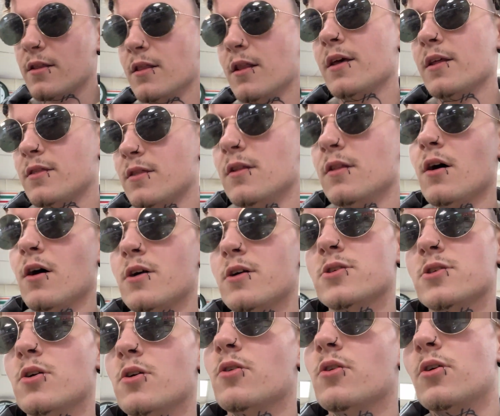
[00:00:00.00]
like the
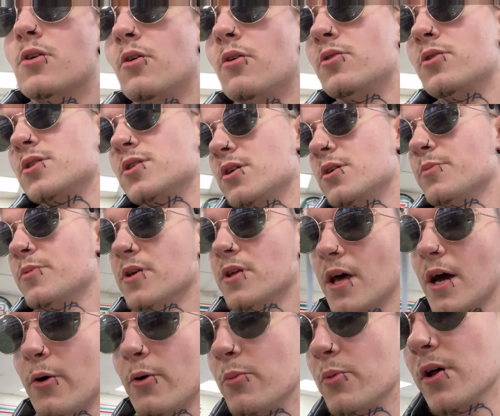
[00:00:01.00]
large Coca-Cola Slurpee.
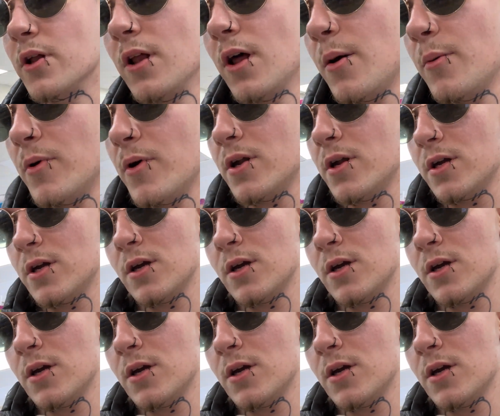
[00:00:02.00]
That would be a lot better.